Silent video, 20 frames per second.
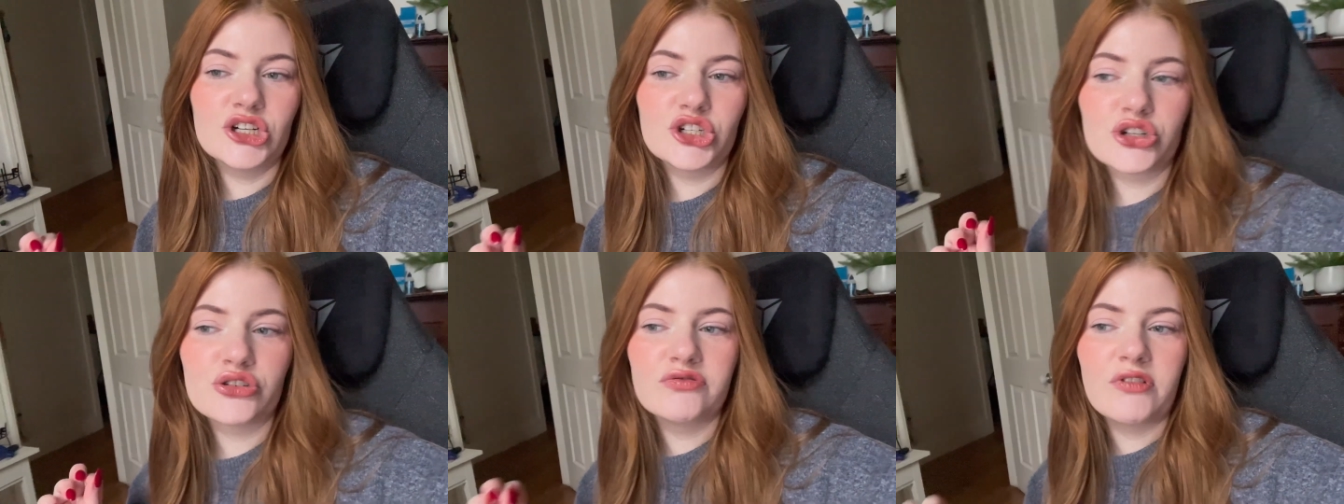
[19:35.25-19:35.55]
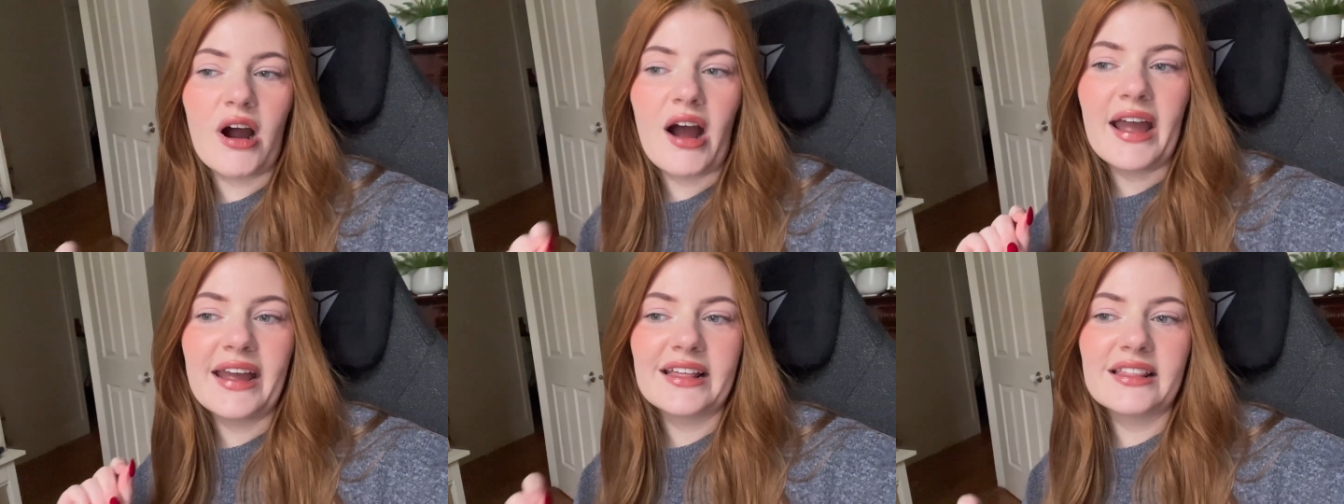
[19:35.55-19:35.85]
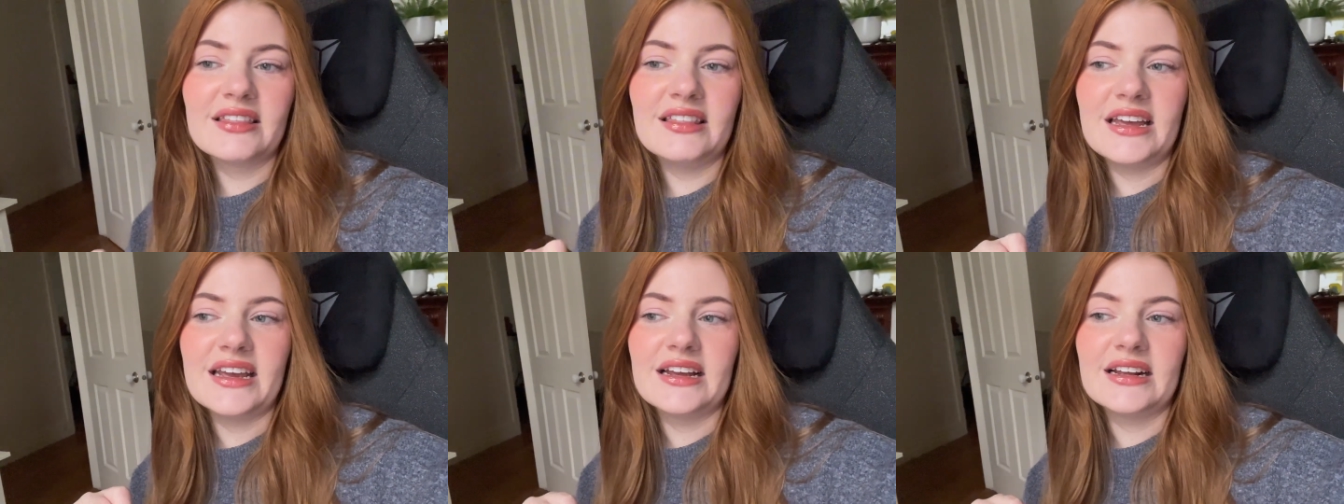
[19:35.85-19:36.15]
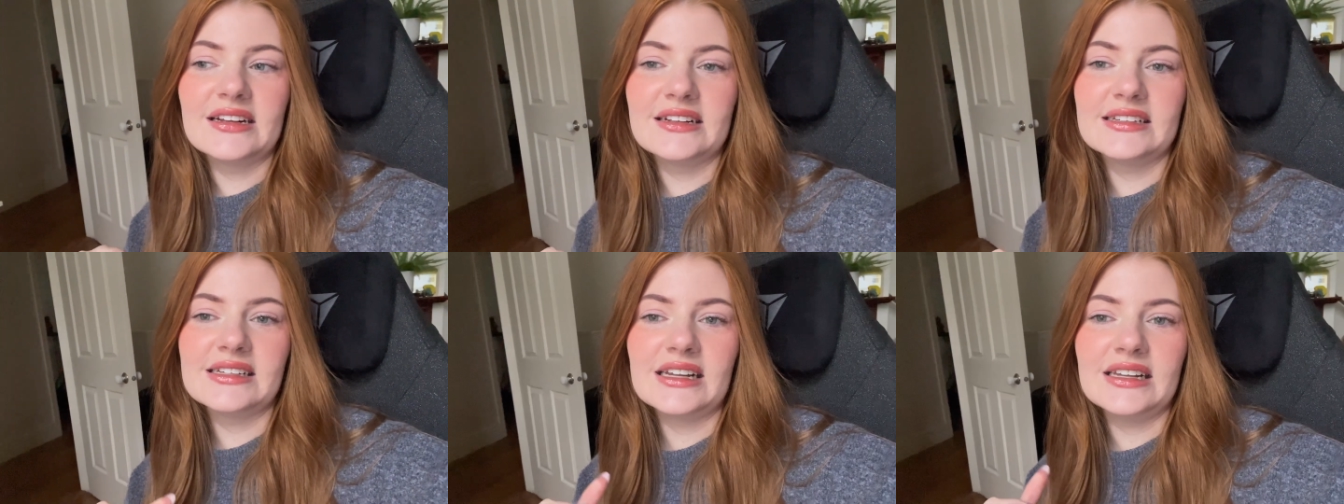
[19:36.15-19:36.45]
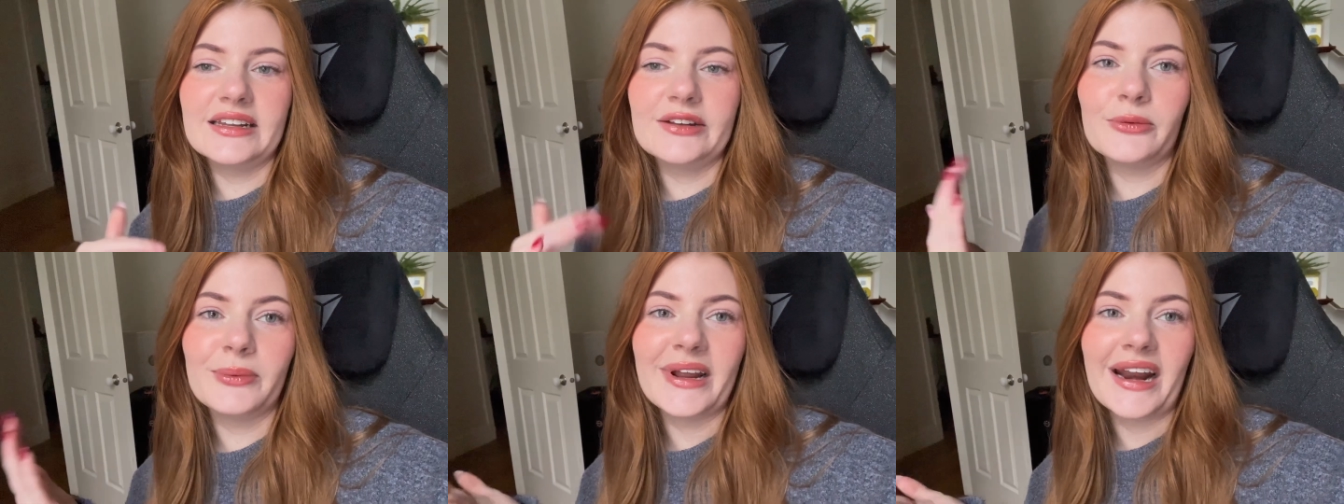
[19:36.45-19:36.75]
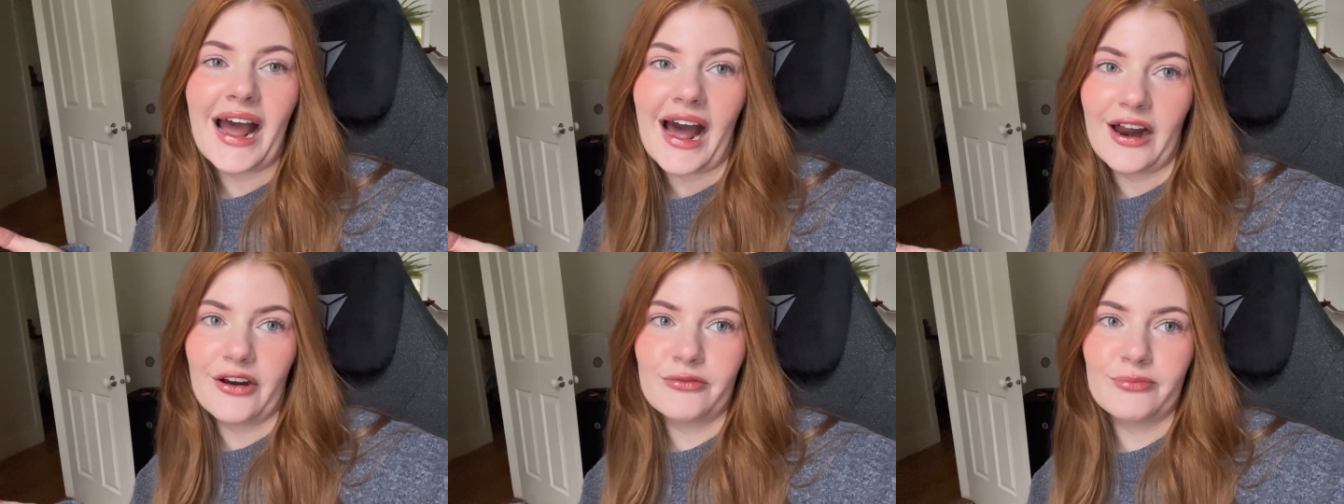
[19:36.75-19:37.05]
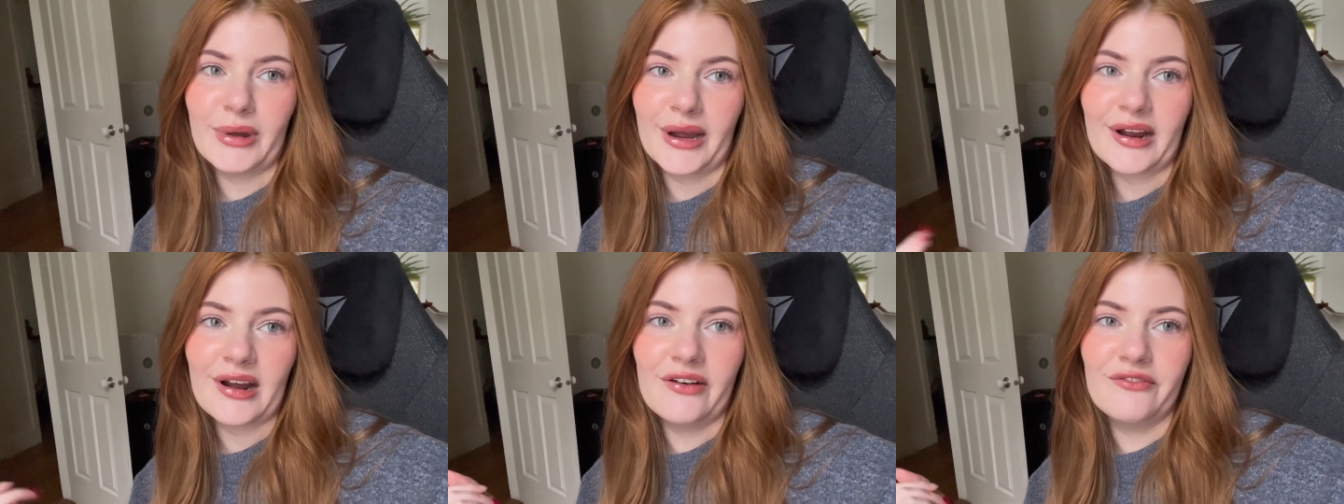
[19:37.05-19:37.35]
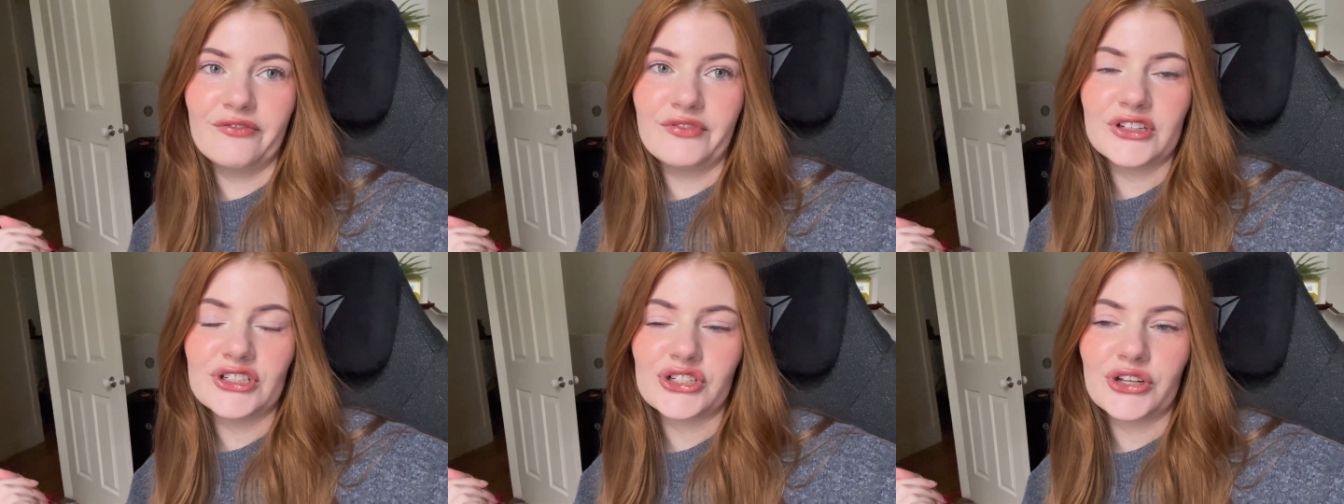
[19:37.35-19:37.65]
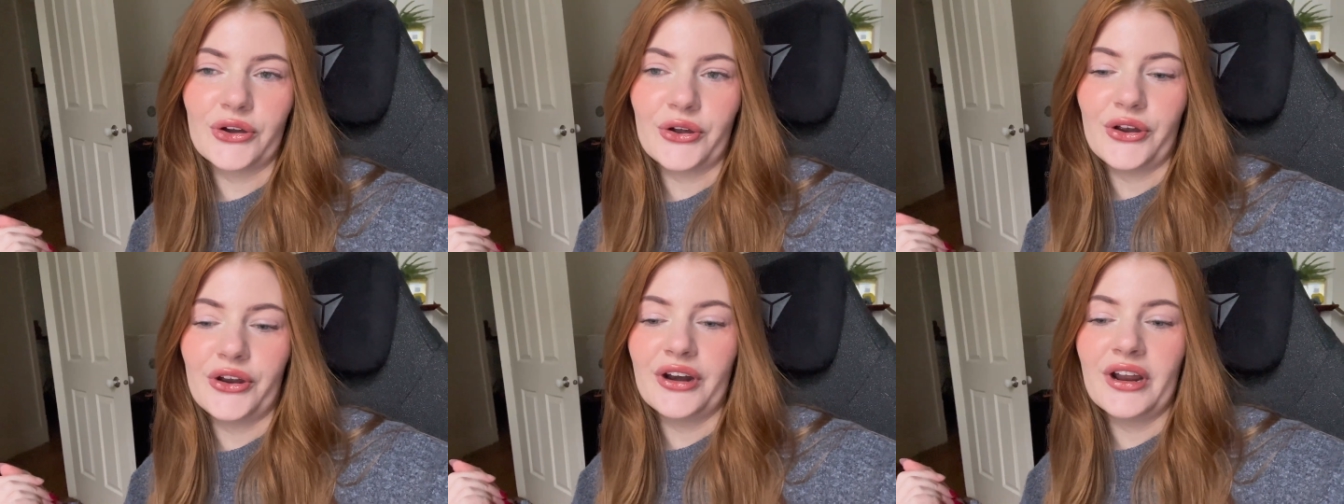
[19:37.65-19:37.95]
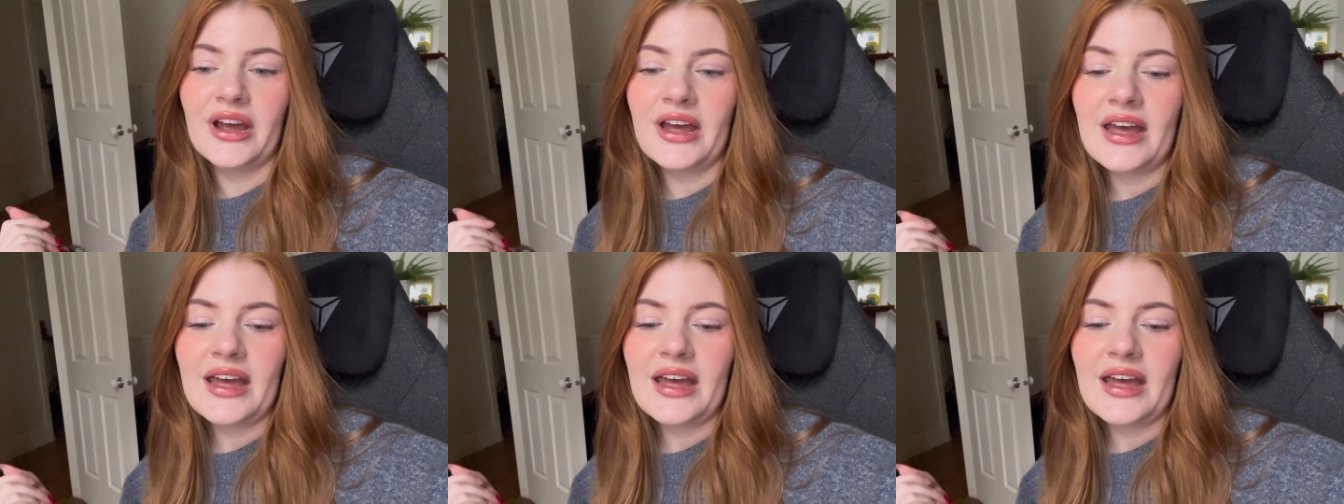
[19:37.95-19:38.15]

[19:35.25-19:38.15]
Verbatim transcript: trying things a little bit out of my comfort zone